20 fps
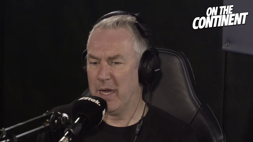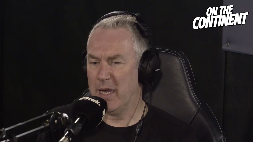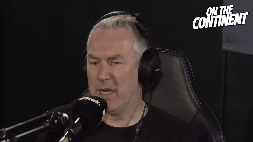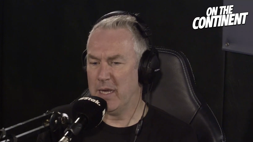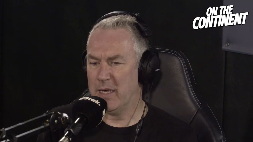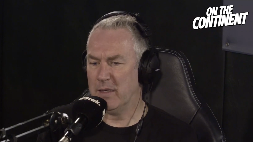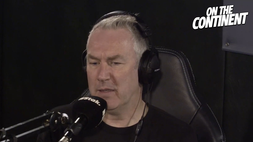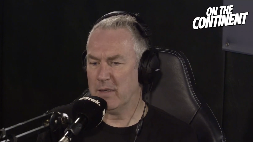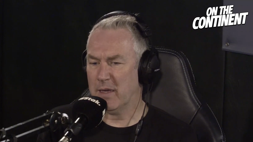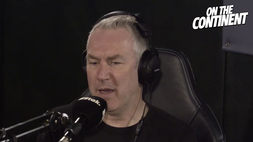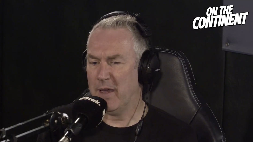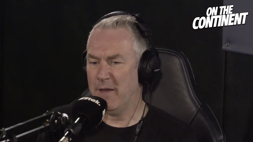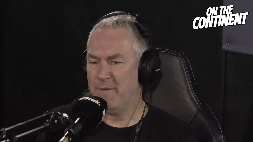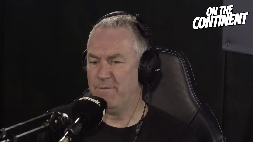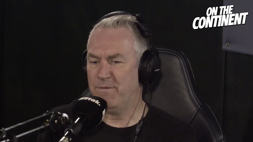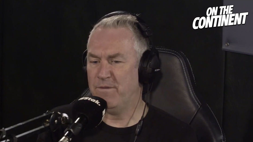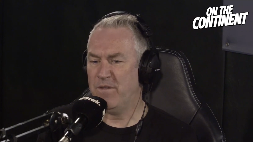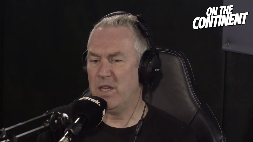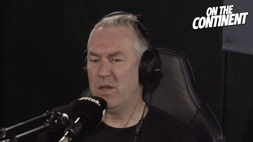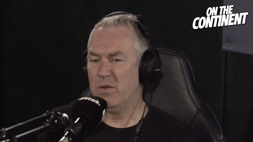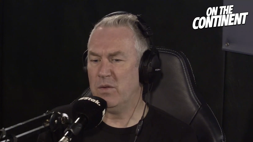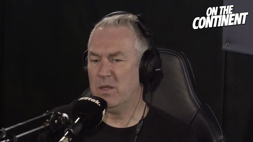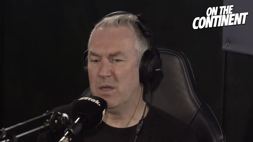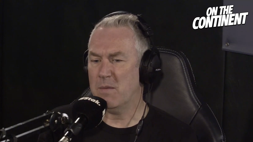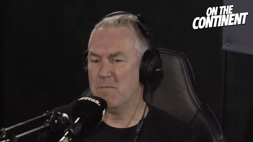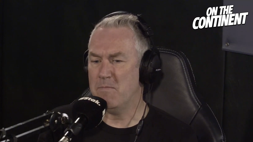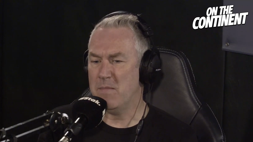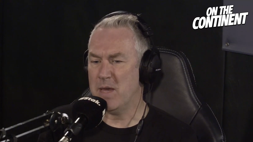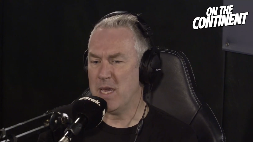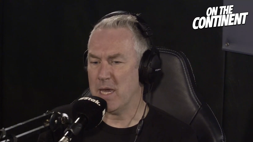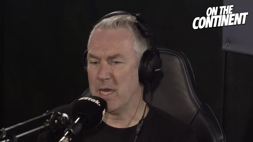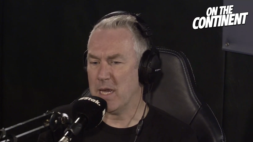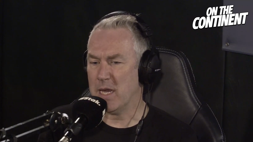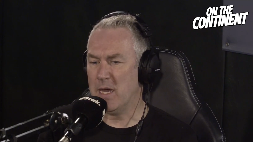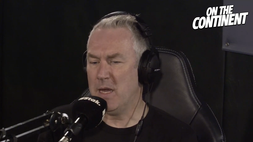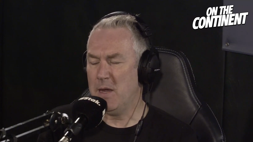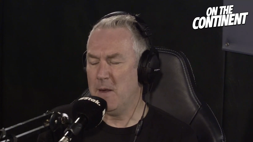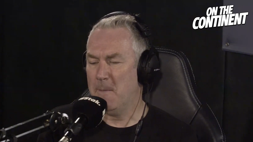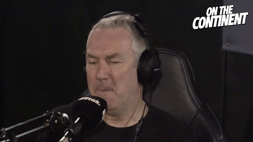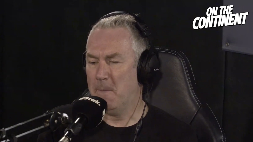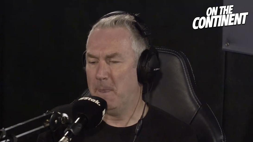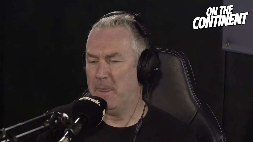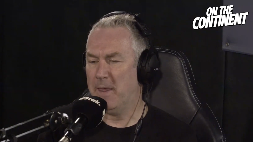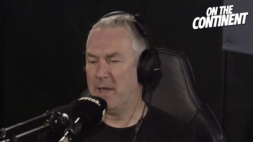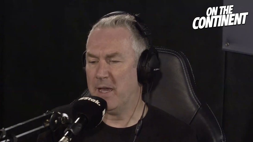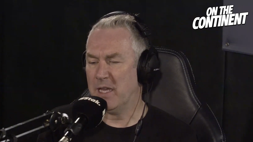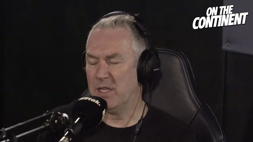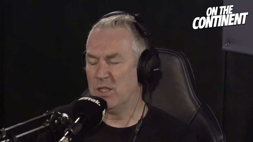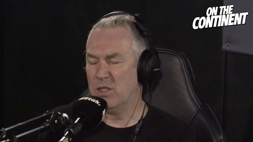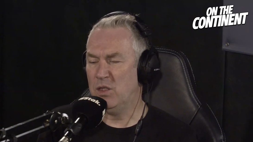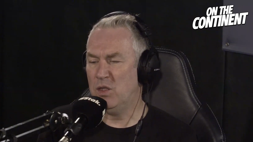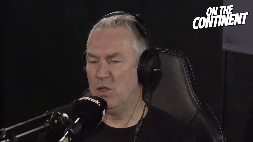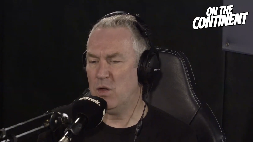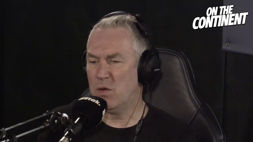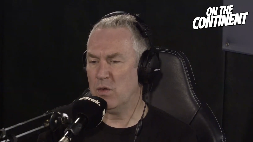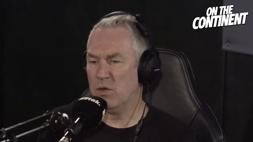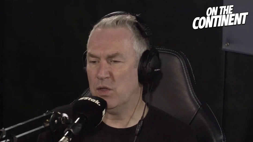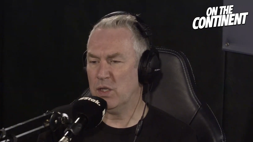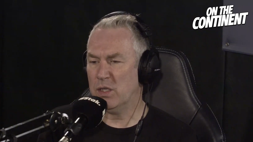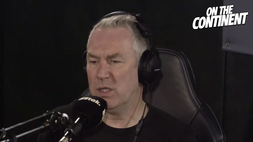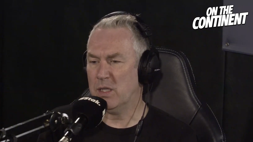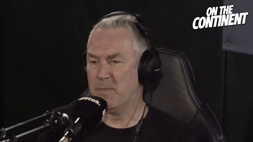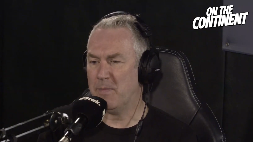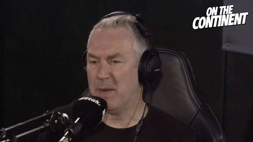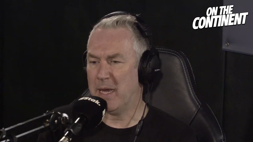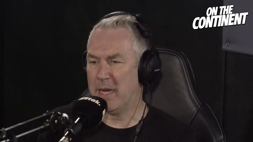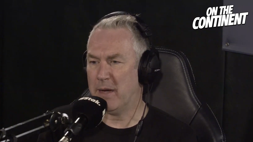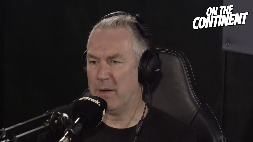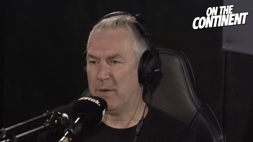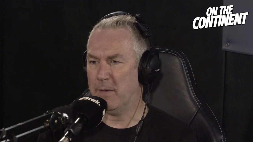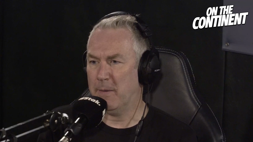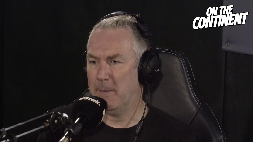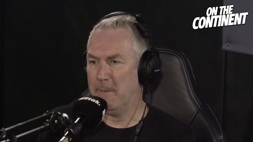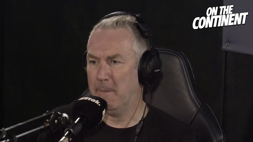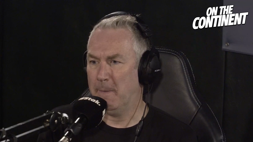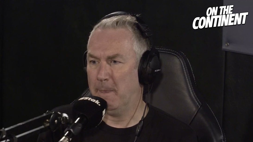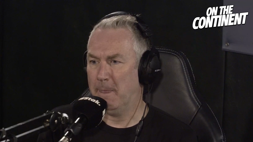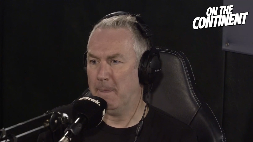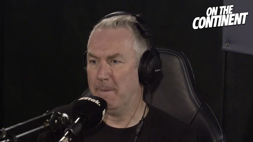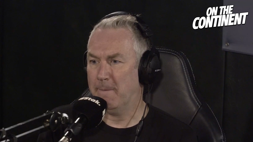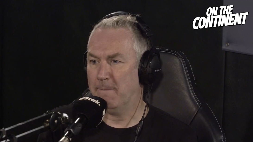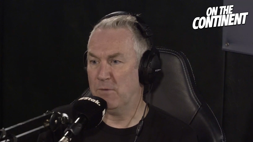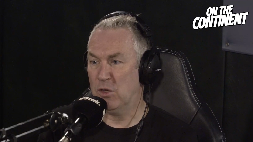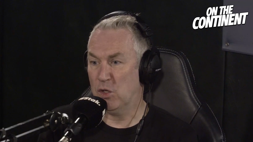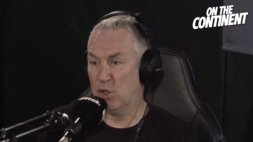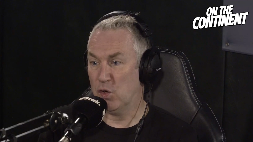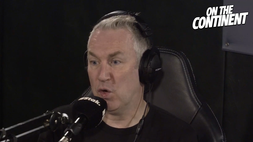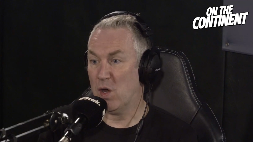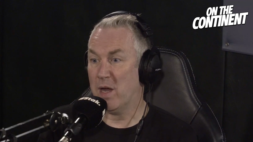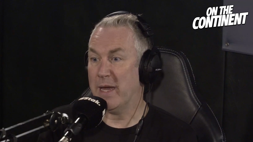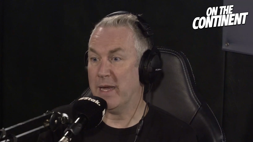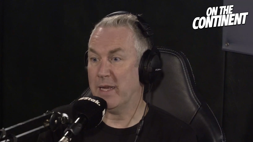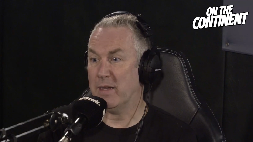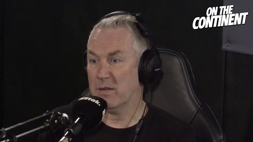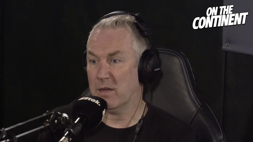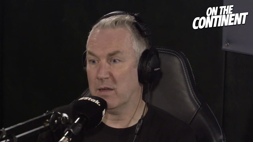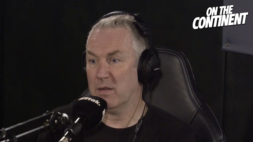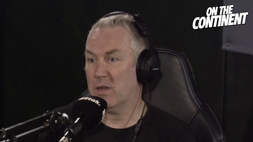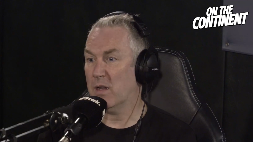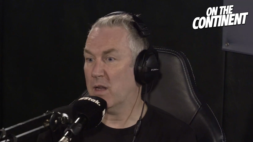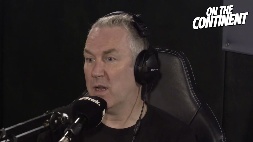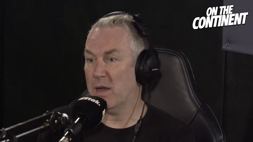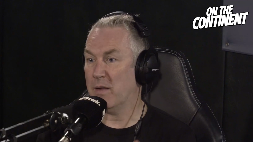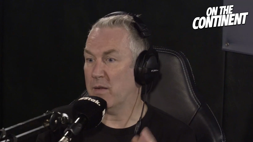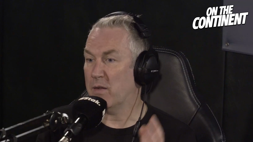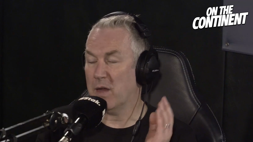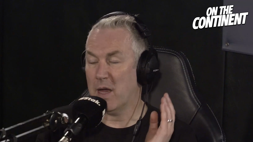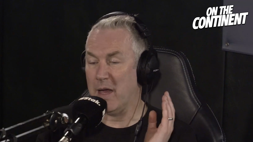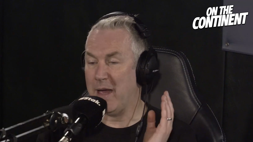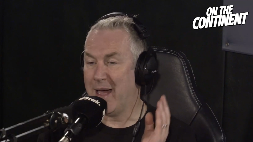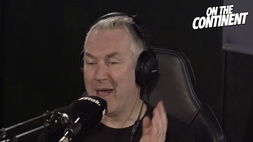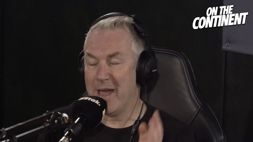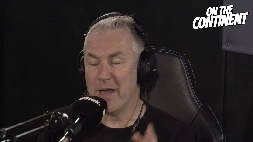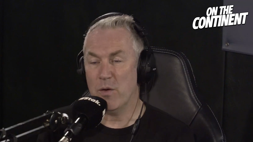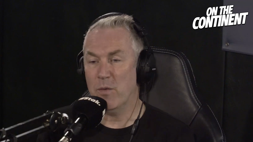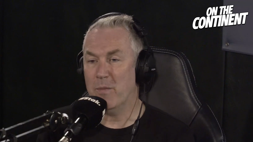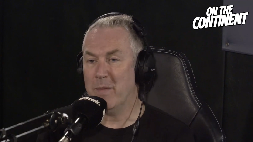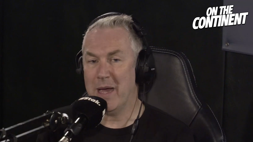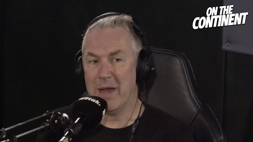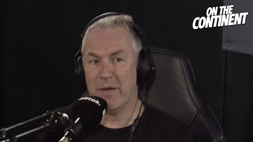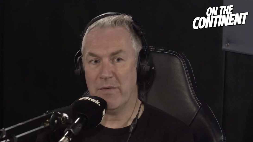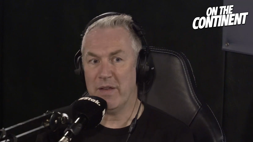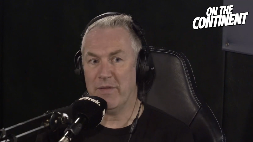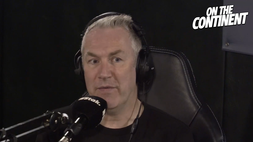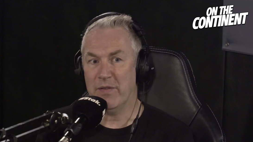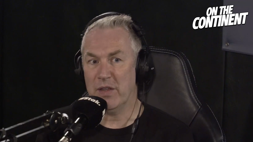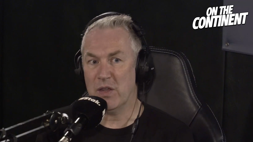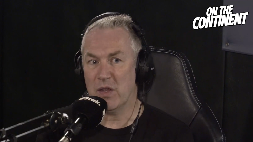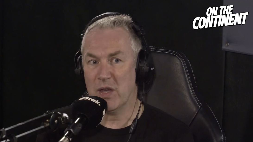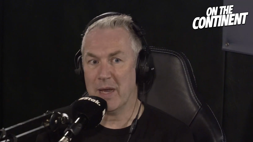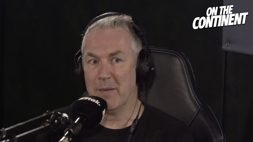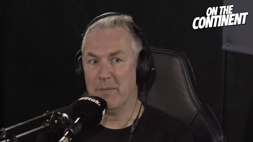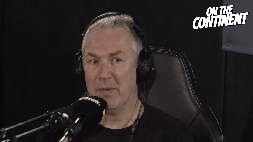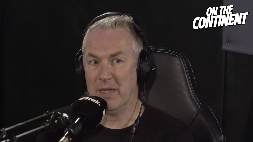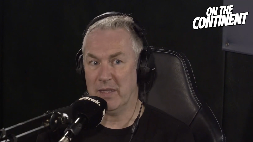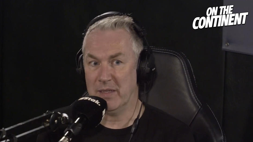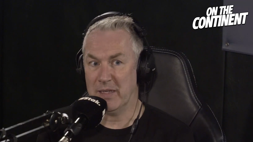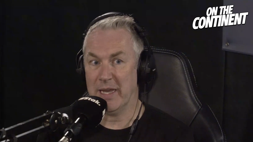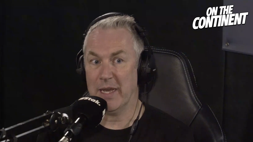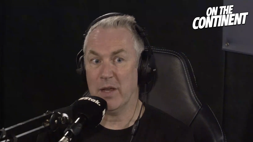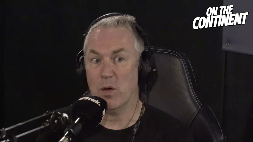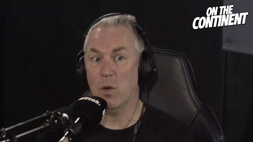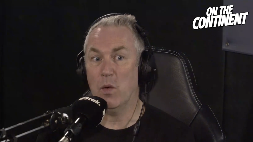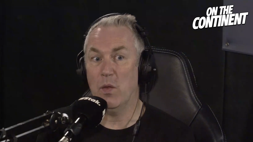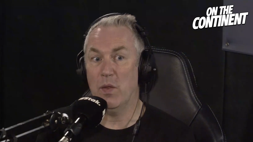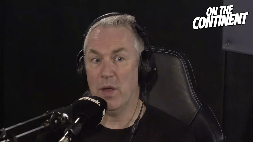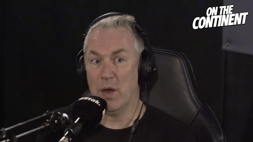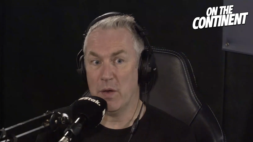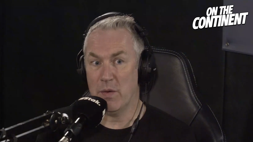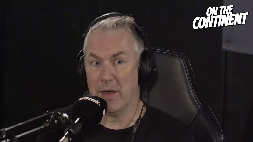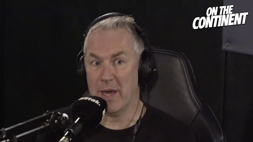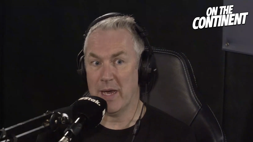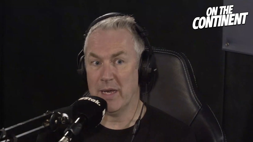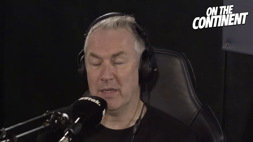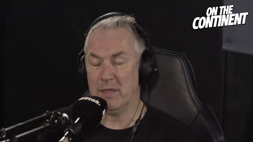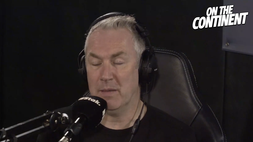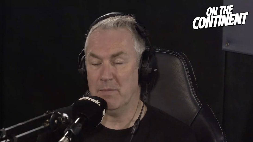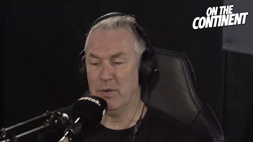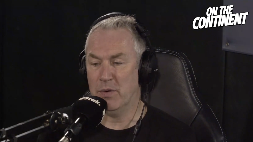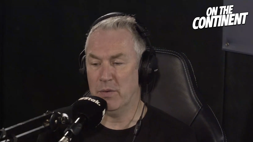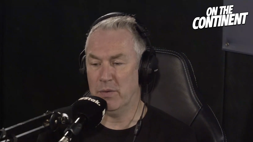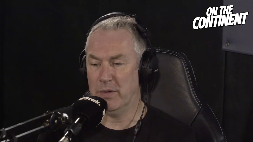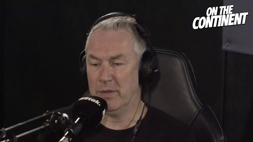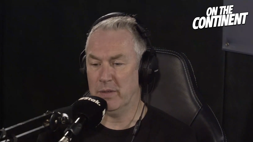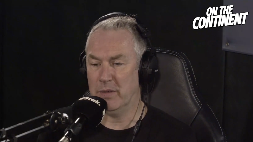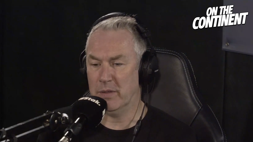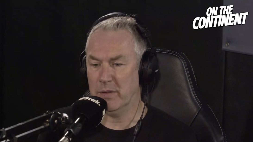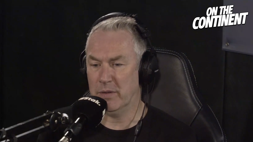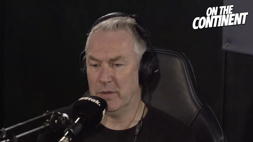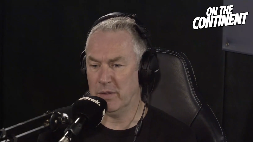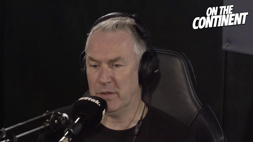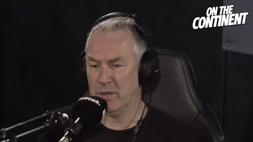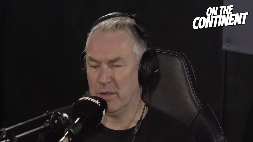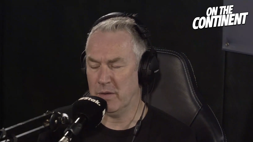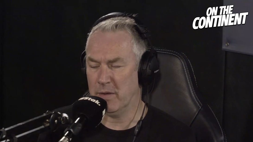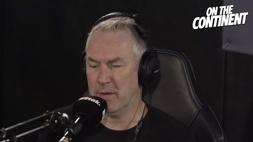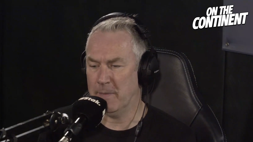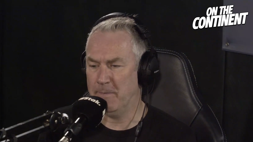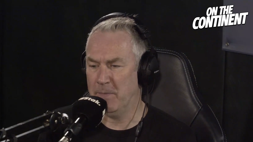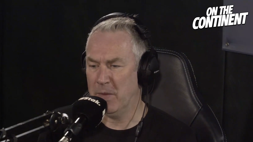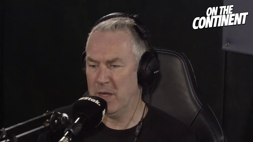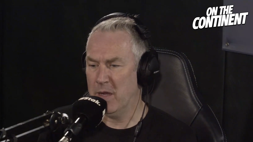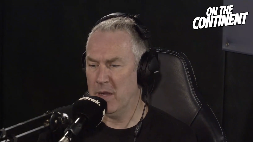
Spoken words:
Is it feels to me that it's not just about trying like a Hail Mary for the Champions League, although that is important to them.